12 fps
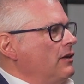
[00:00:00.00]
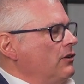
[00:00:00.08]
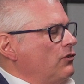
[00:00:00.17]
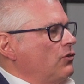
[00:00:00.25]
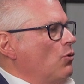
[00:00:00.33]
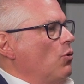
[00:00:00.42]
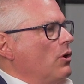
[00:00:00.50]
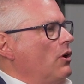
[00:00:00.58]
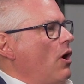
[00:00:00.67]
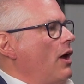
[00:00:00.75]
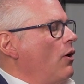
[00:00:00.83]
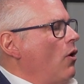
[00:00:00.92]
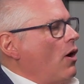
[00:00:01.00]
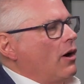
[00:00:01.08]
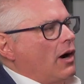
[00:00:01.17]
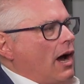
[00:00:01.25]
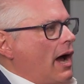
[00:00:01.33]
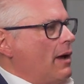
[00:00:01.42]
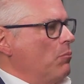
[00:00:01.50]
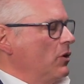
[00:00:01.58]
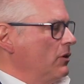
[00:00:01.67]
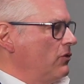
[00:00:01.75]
it's SCORE.RI, but